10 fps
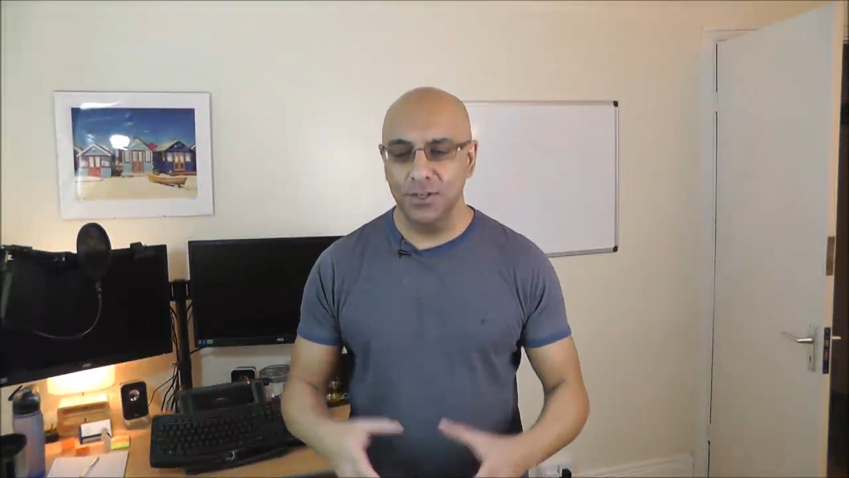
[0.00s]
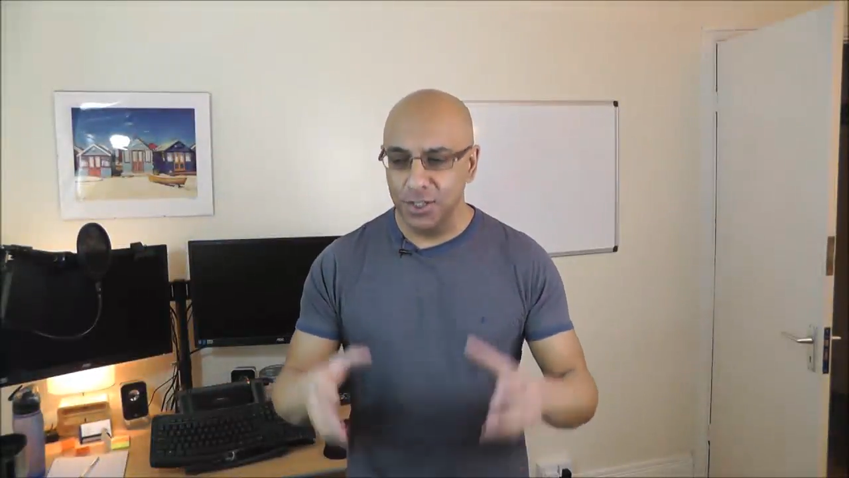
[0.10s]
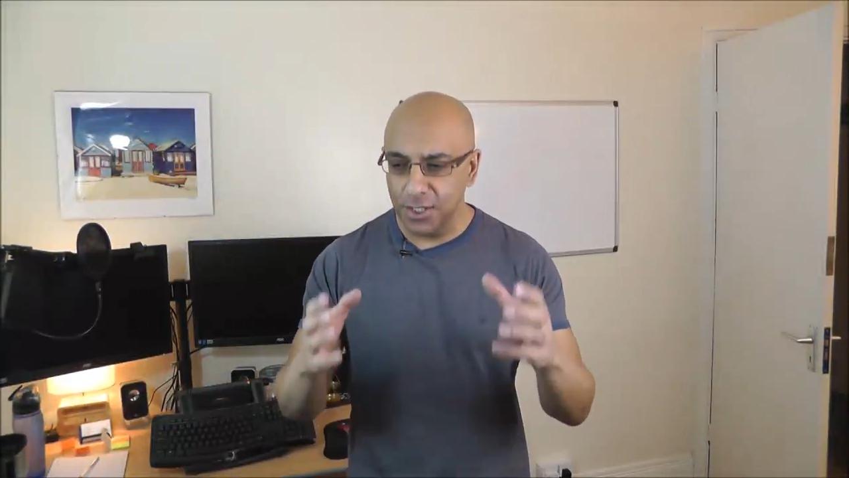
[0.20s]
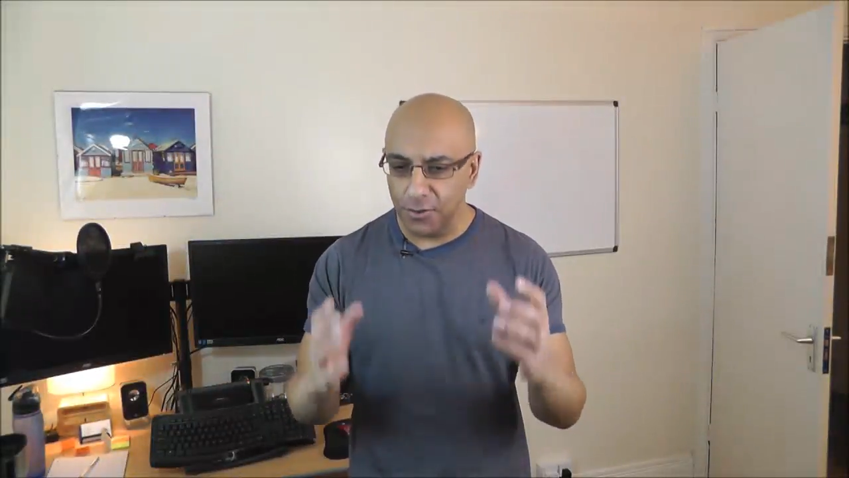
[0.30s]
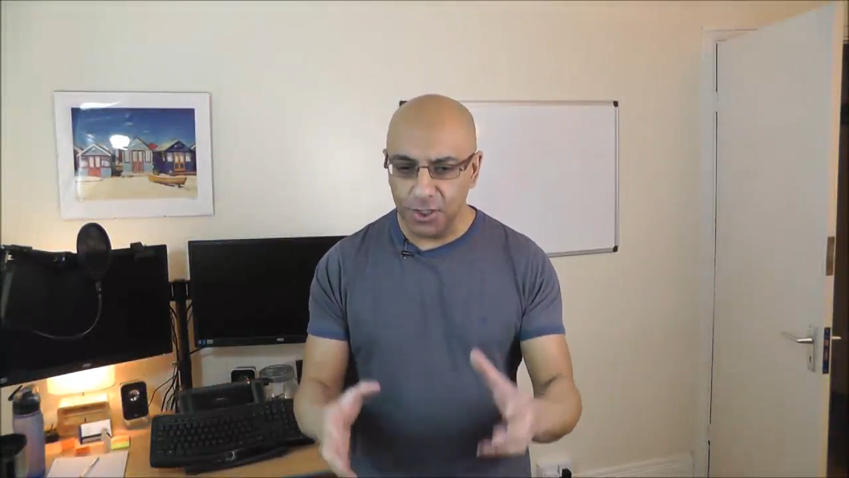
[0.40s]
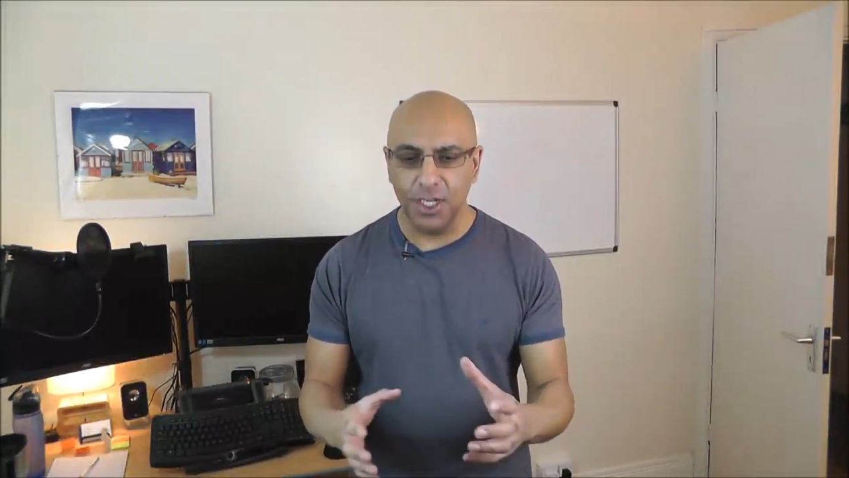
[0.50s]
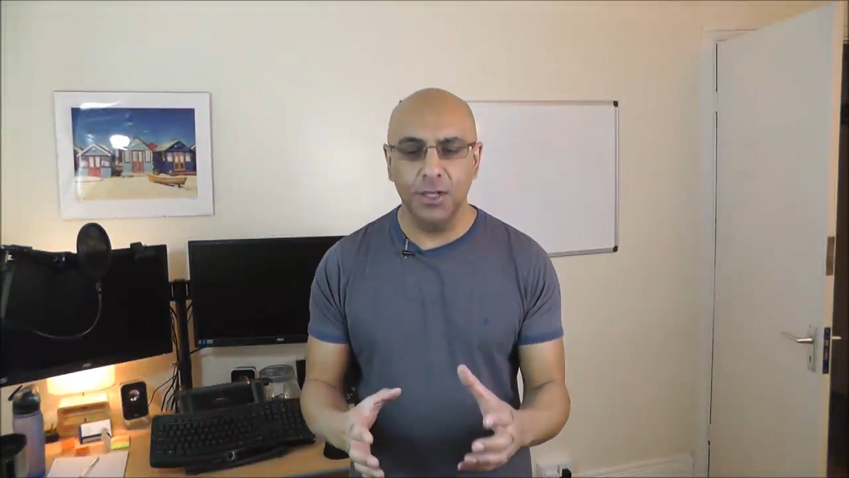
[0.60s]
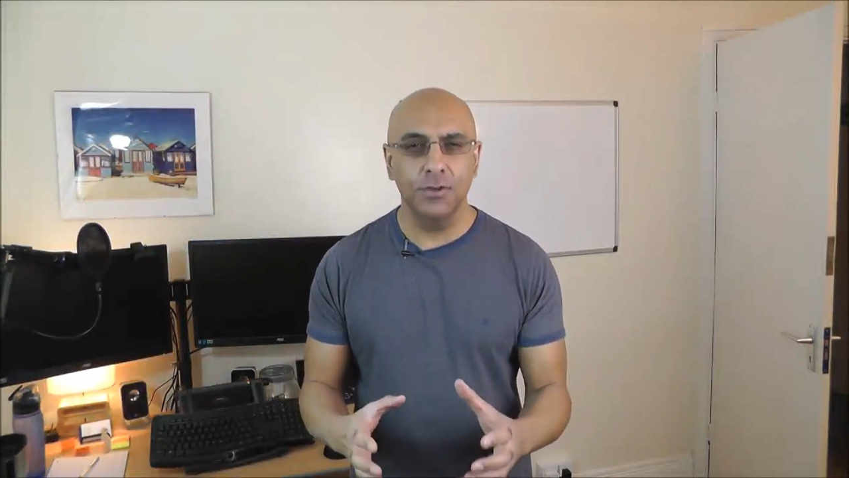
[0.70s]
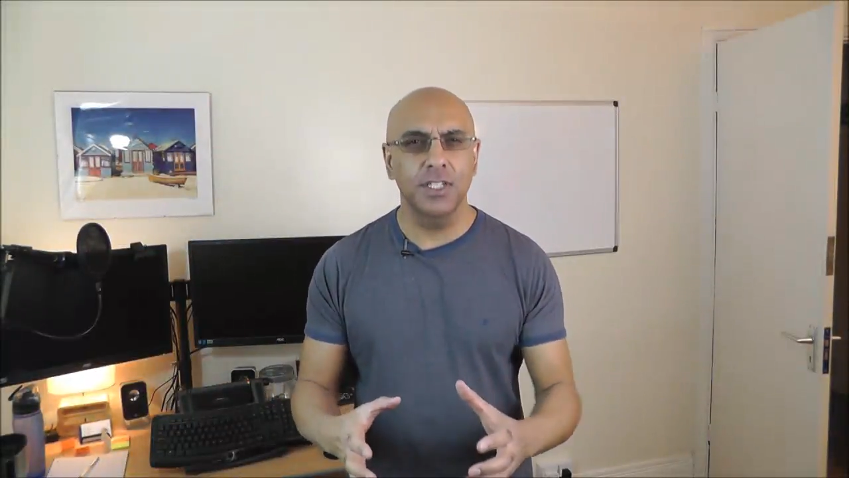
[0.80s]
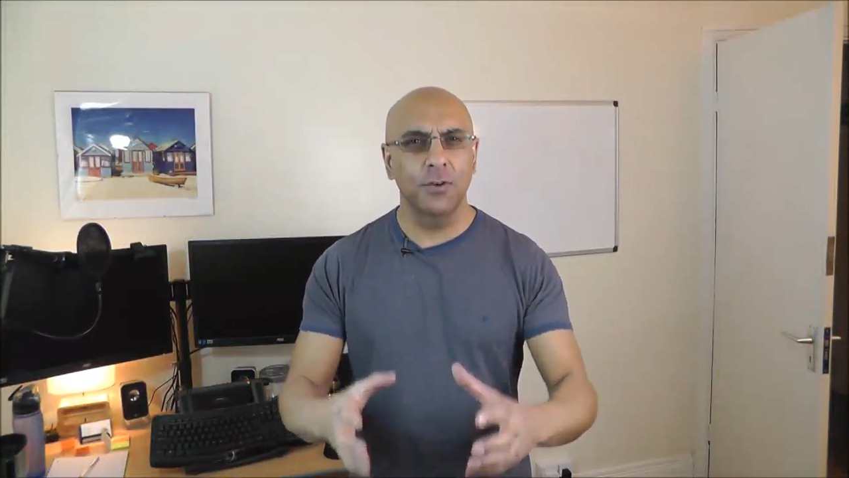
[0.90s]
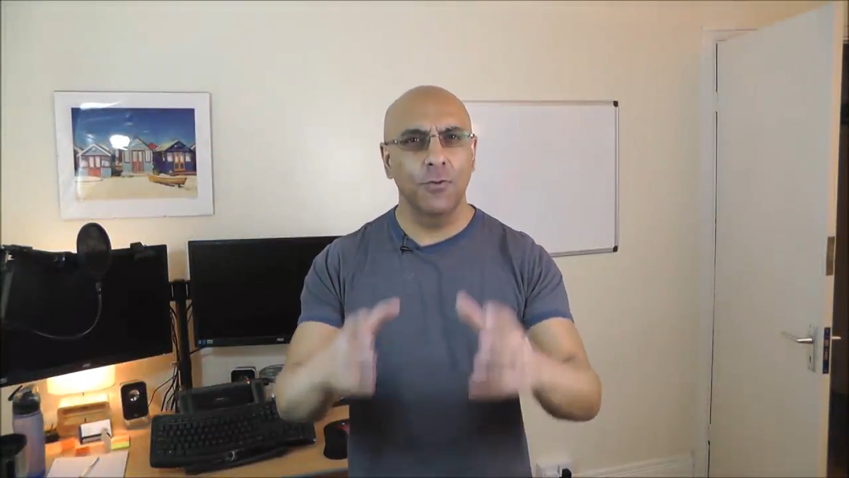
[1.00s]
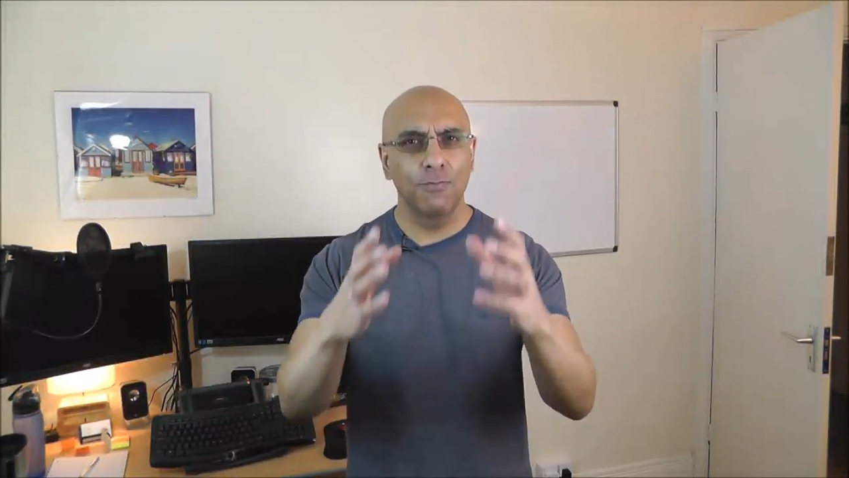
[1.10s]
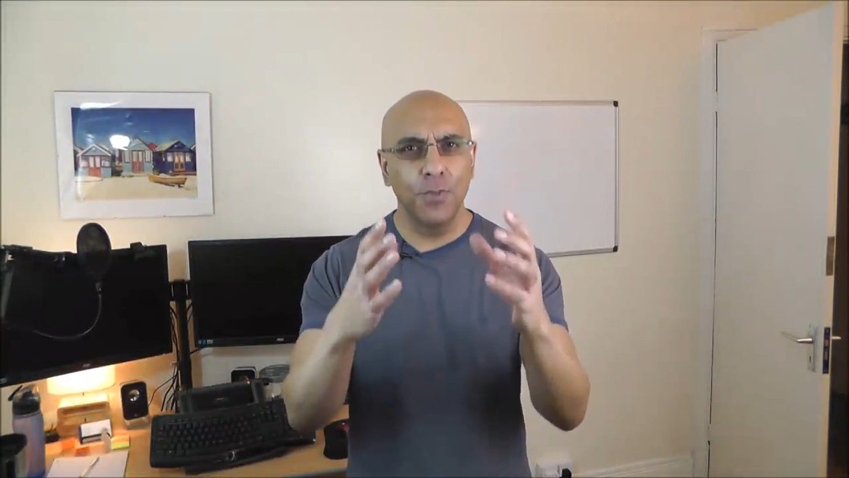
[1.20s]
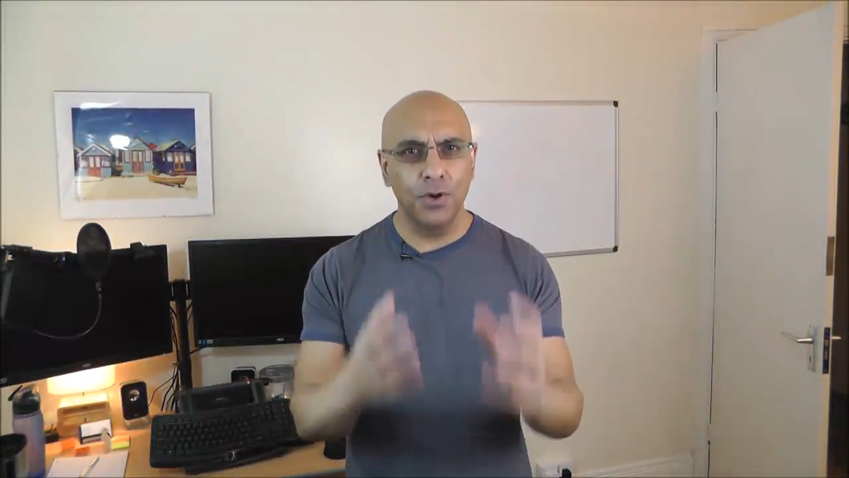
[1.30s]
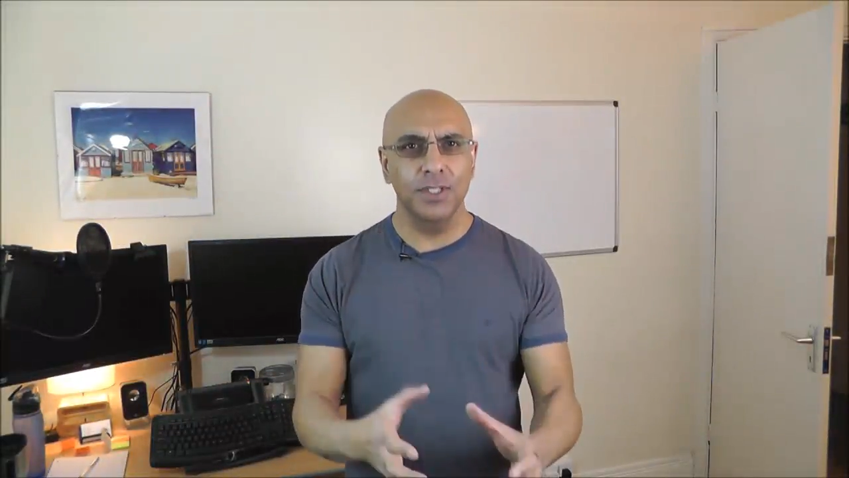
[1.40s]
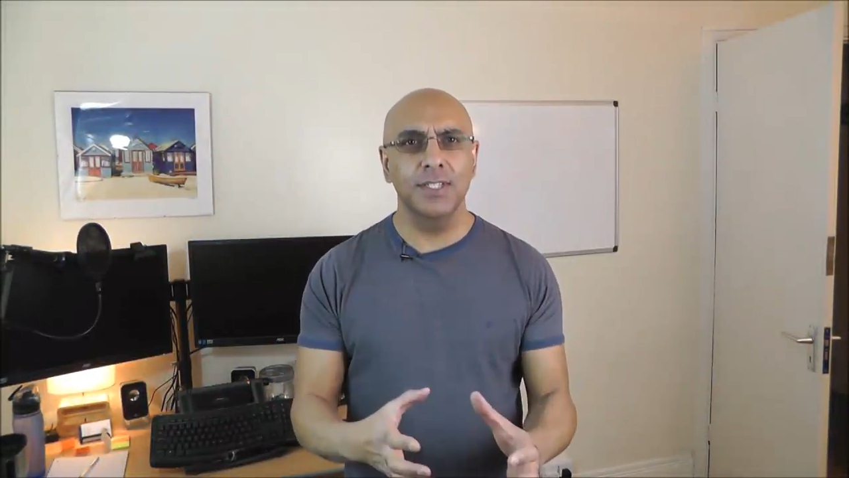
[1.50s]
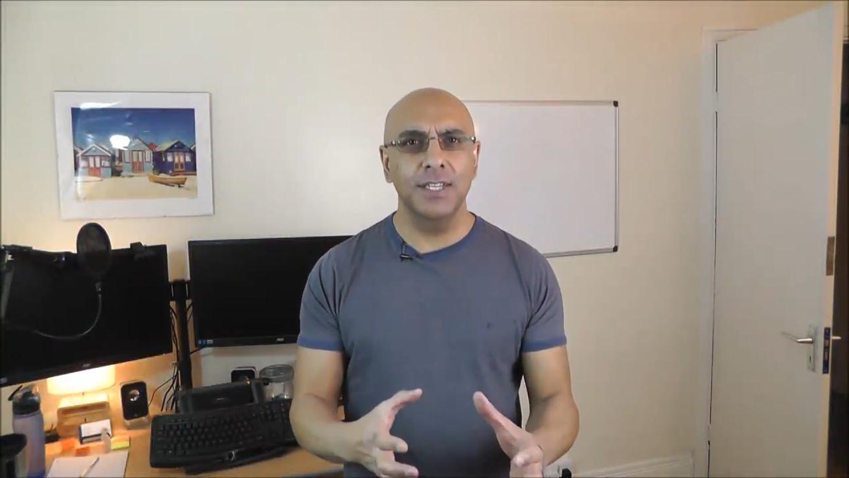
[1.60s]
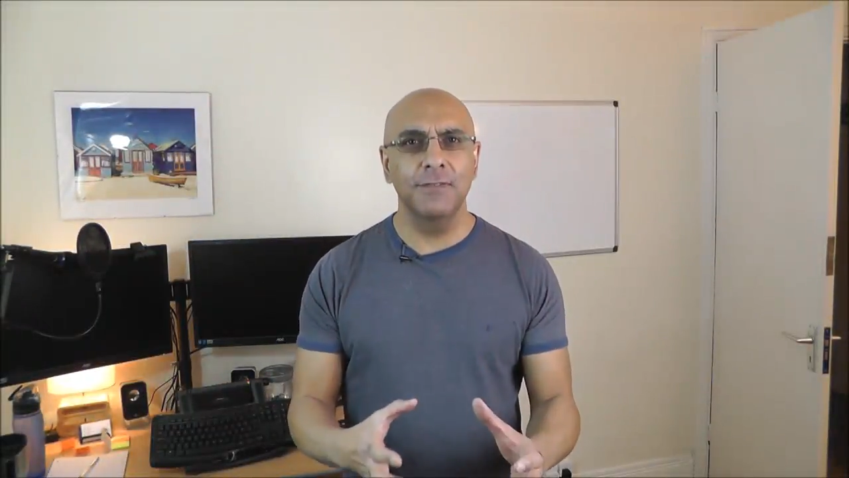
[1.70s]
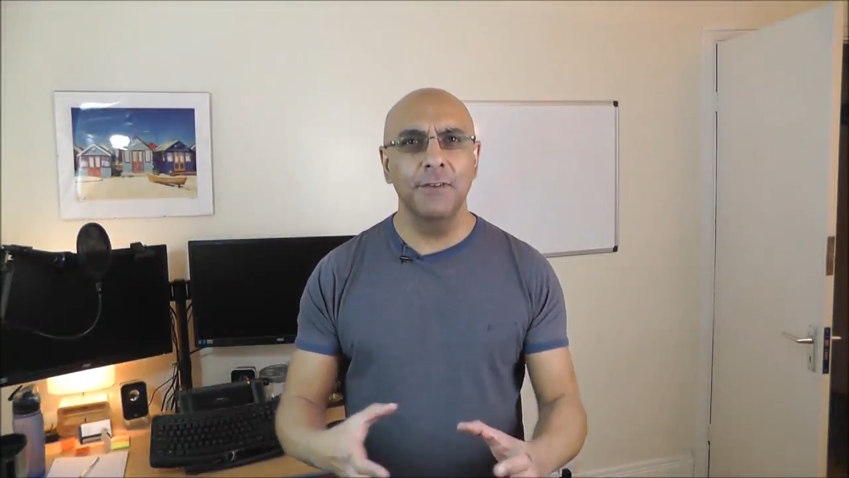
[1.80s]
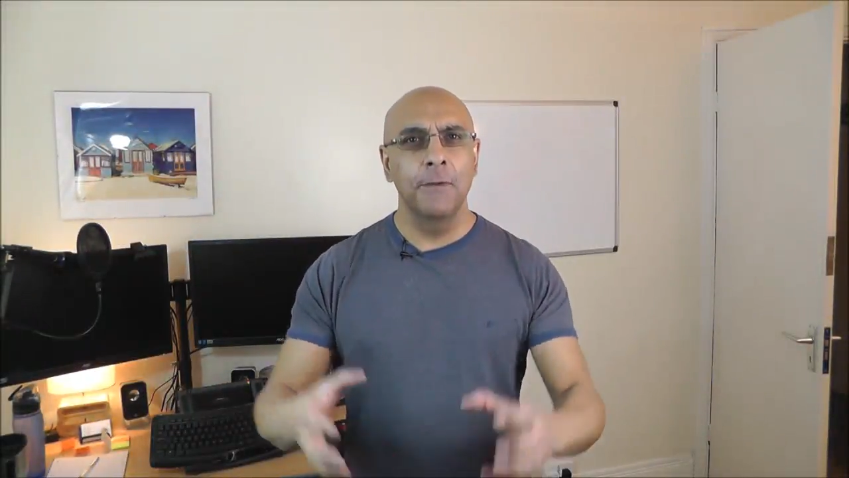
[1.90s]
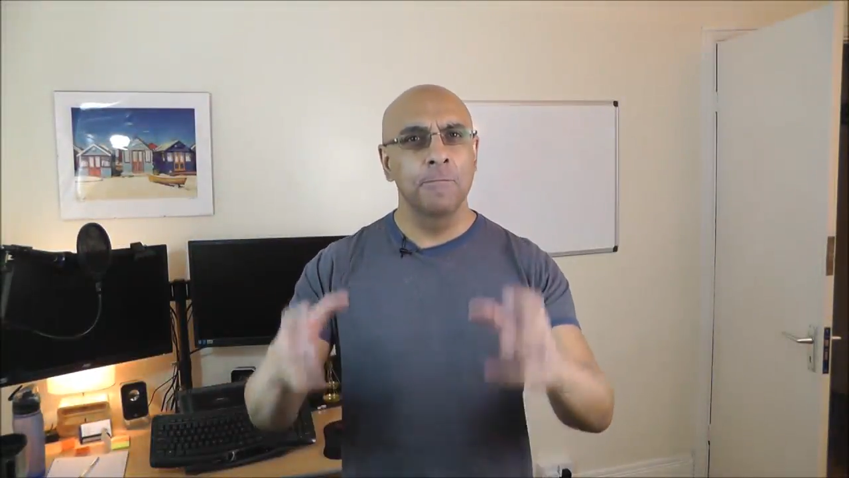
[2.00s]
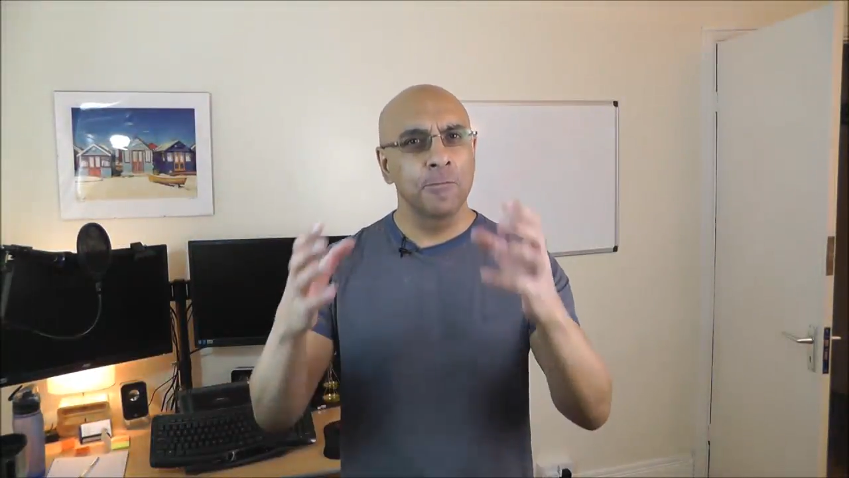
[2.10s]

to associate yourself with positive,